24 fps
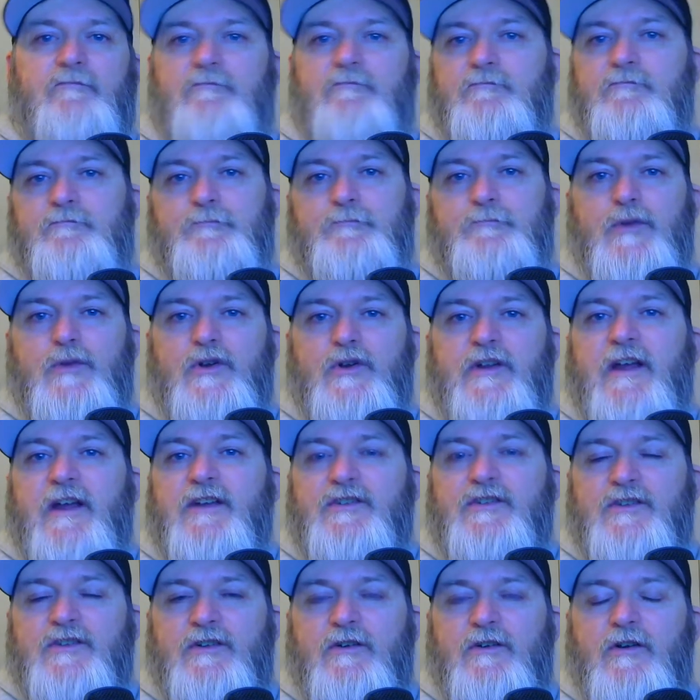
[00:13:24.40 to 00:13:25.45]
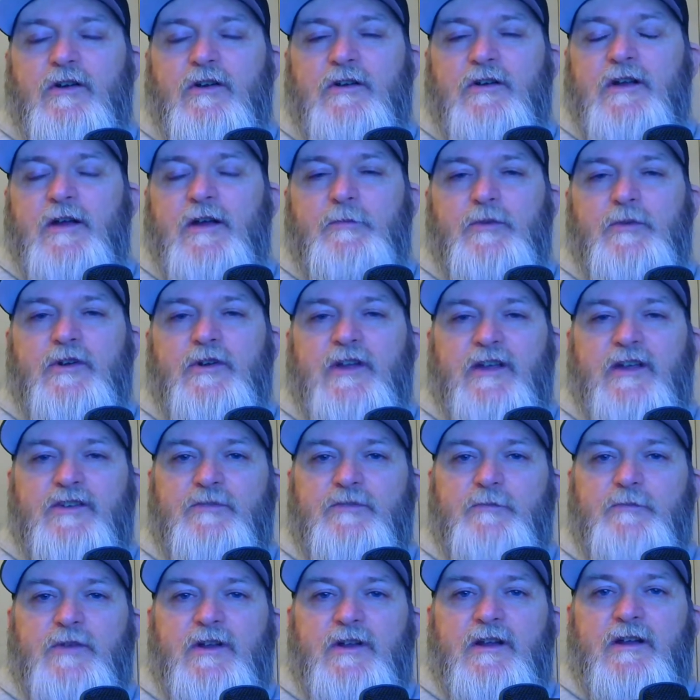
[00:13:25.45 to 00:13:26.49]
protection, or not protection,
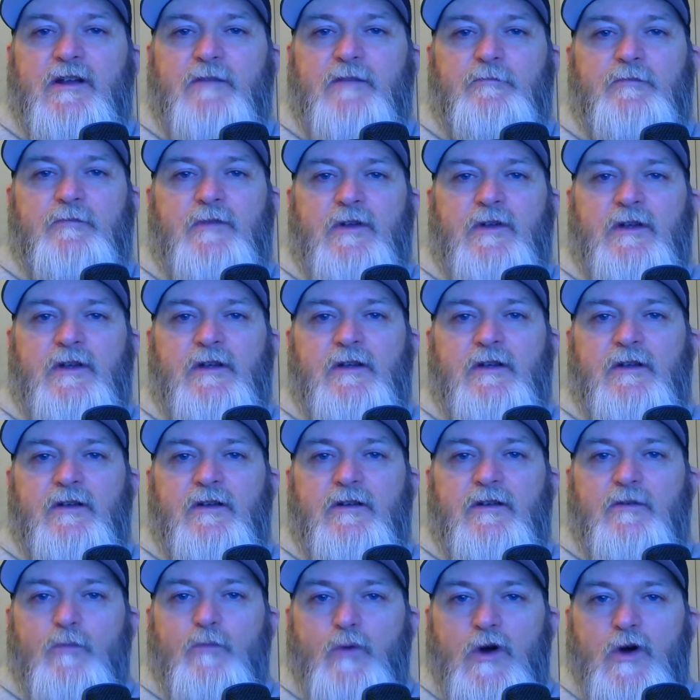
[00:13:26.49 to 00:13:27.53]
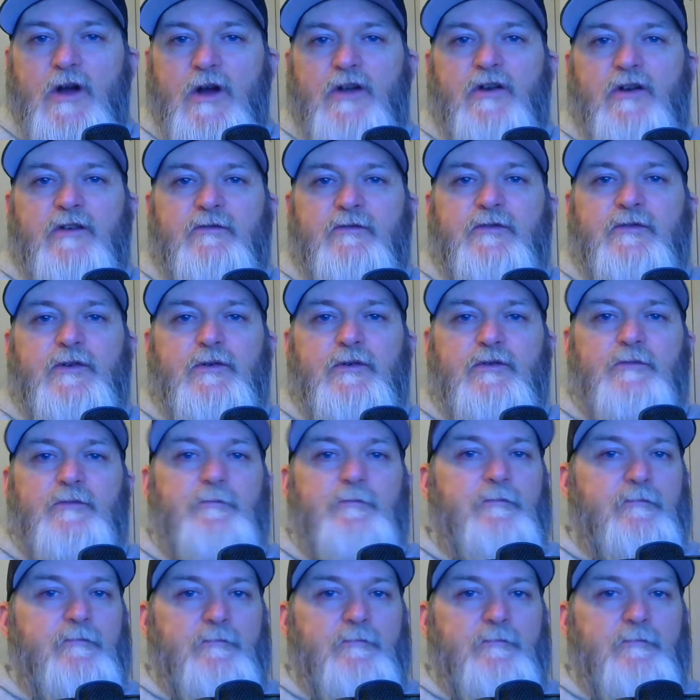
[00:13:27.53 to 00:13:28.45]
but water and food.